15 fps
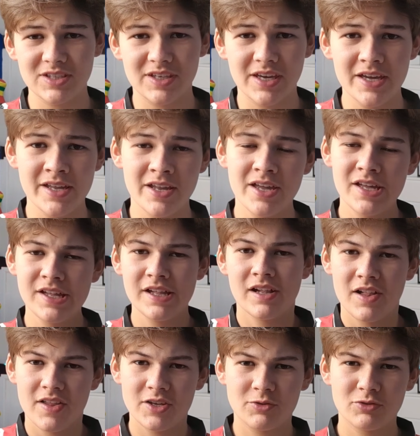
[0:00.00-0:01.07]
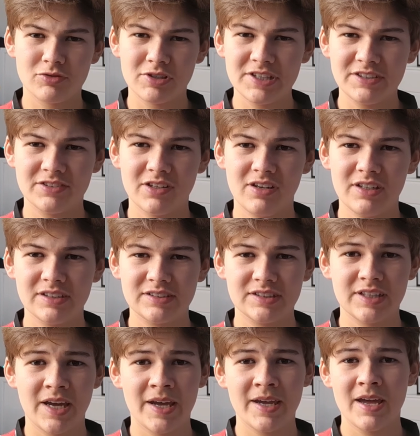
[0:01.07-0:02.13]
kit. This was released earlier
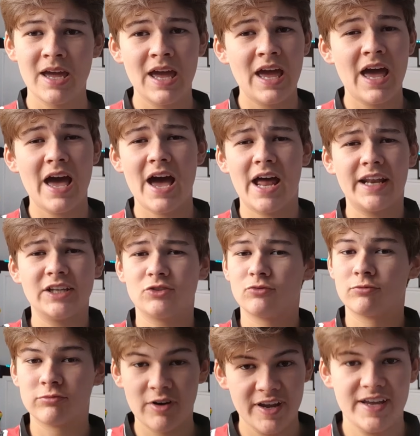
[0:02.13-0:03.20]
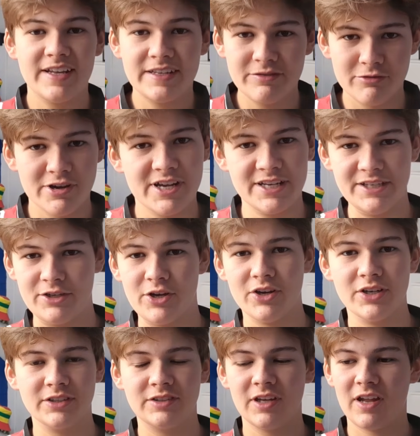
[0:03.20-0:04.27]
today, and it's really, really
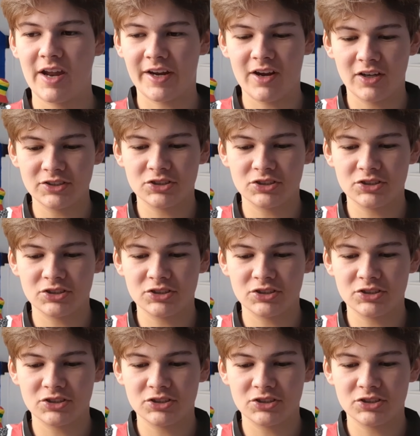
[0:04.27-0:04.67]
good. I can't